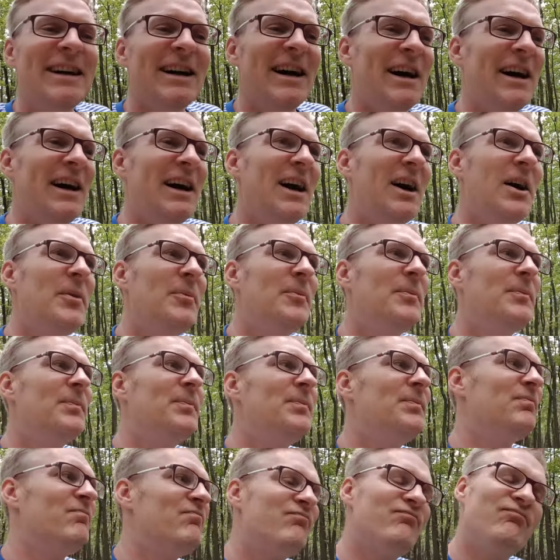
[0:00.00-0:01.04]

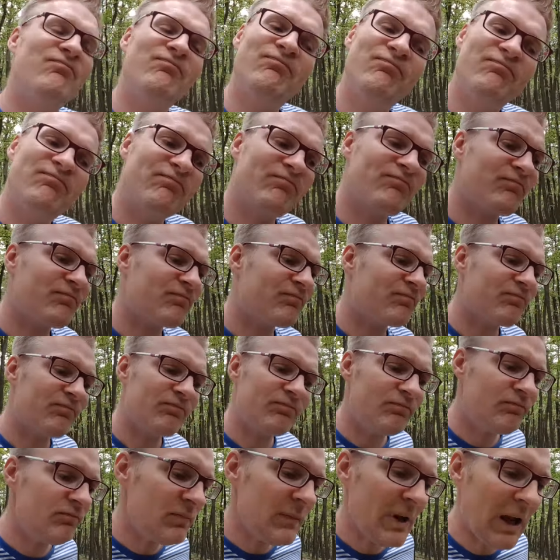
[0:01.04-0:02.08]

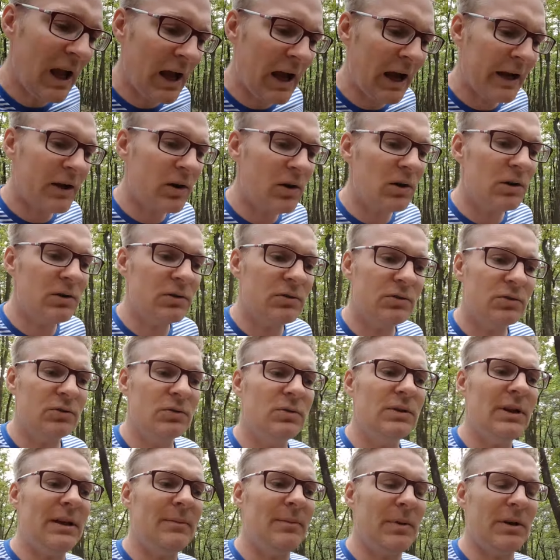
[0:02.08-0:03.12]
I can't
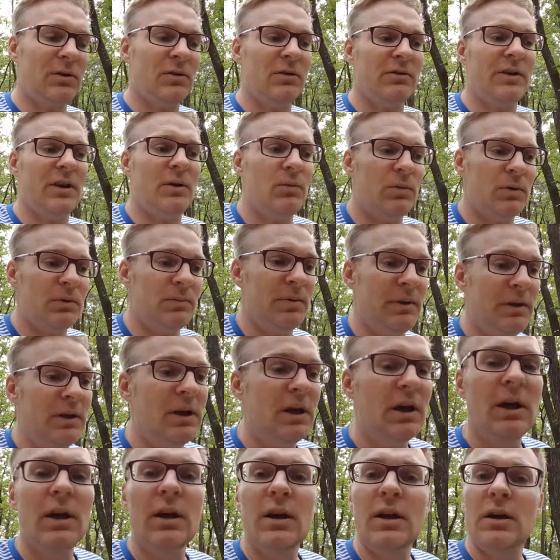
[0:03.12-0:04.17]
do that because that would be,
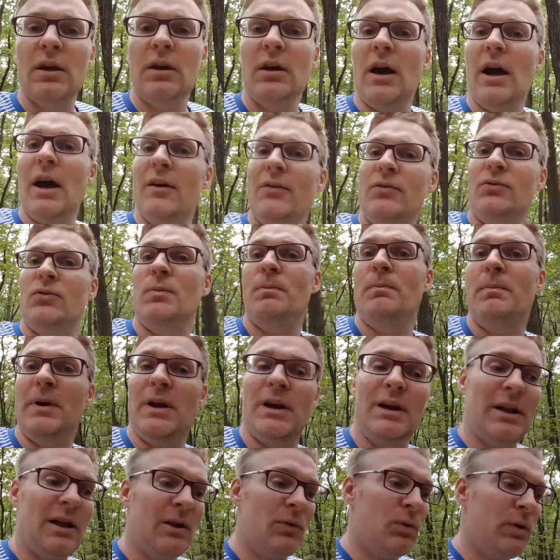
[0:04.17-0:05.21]
I have to
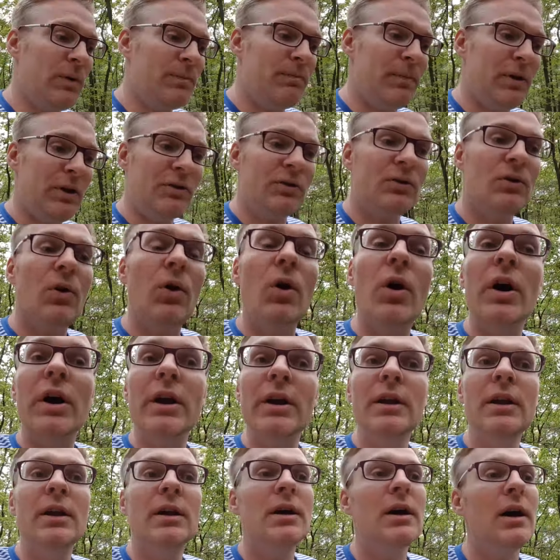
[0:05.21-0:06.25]
pay that with
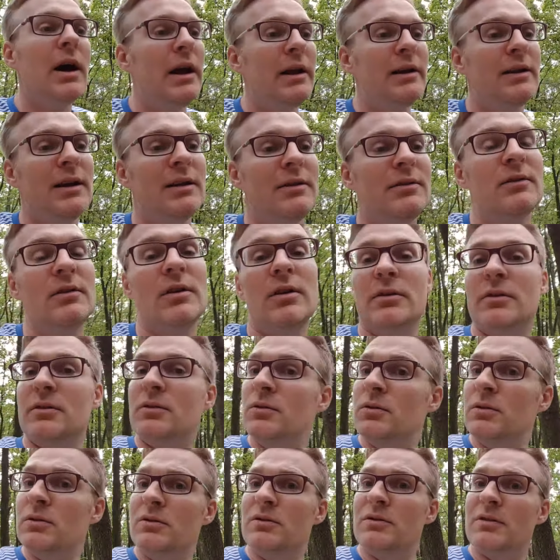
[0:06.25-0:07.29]
Bitcoin, and that's not a
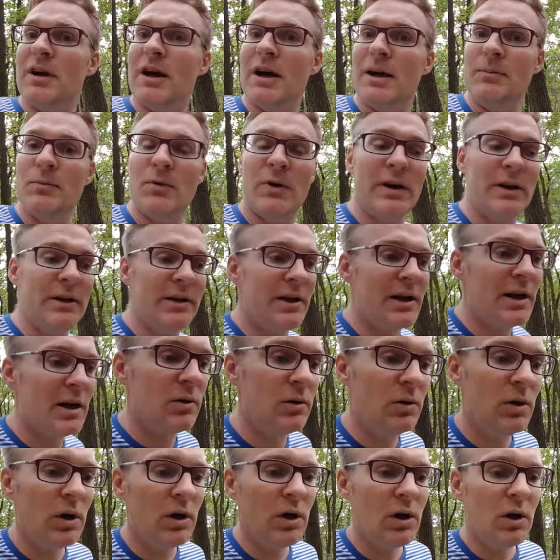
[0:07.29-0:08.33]
good time right
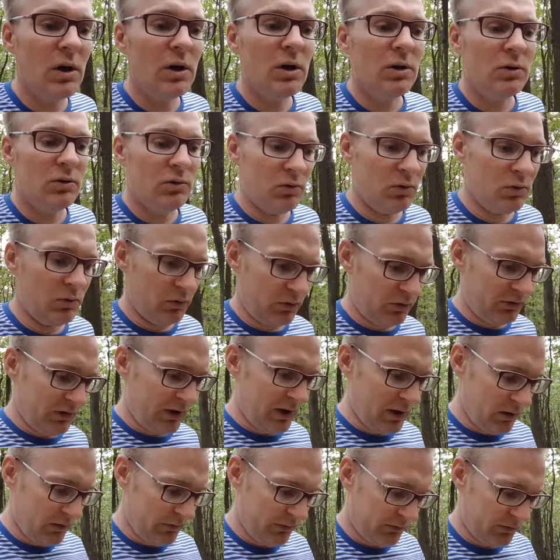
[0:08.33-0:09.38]
now to
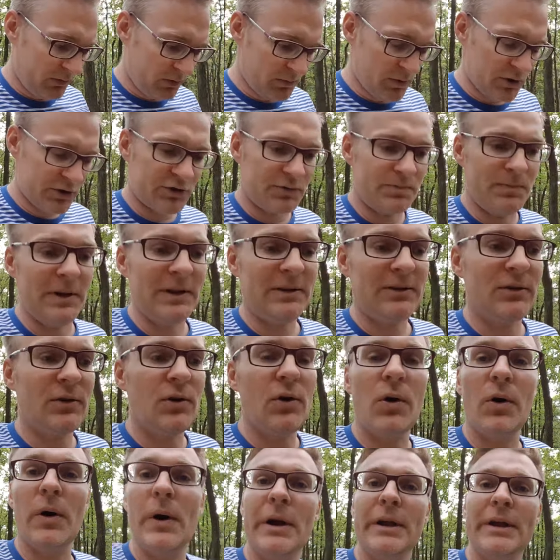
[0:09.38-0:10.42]
sell off so much
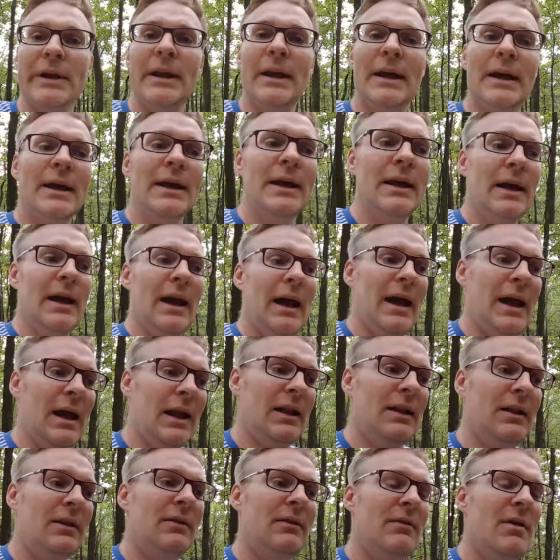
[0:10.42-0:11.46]
Bitcoin,
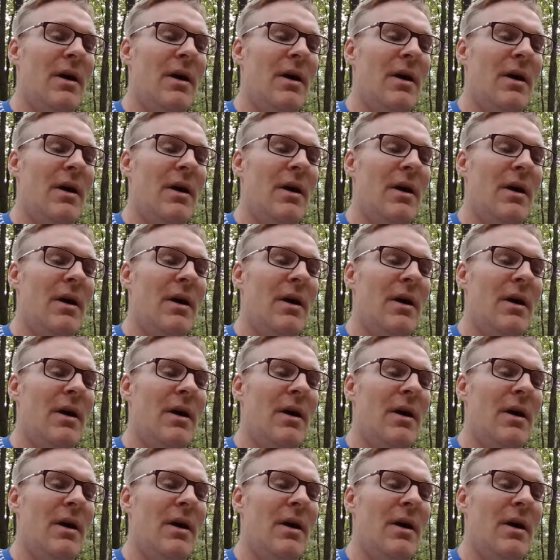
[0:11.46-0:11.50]
and